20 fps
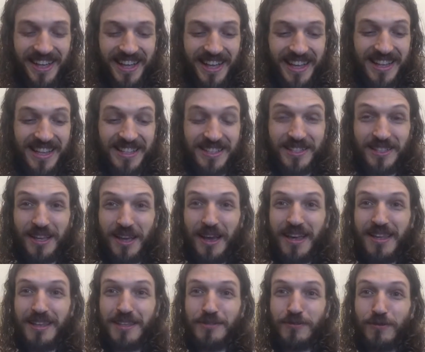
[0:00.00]

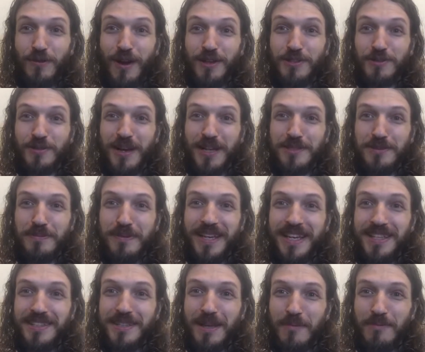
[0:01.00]
this frustrates
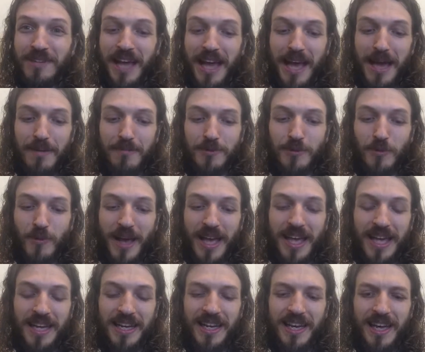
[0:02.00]
me sometimes
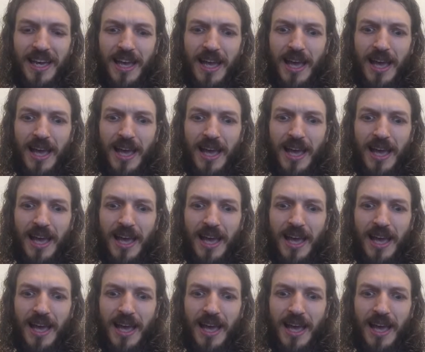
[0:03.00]
when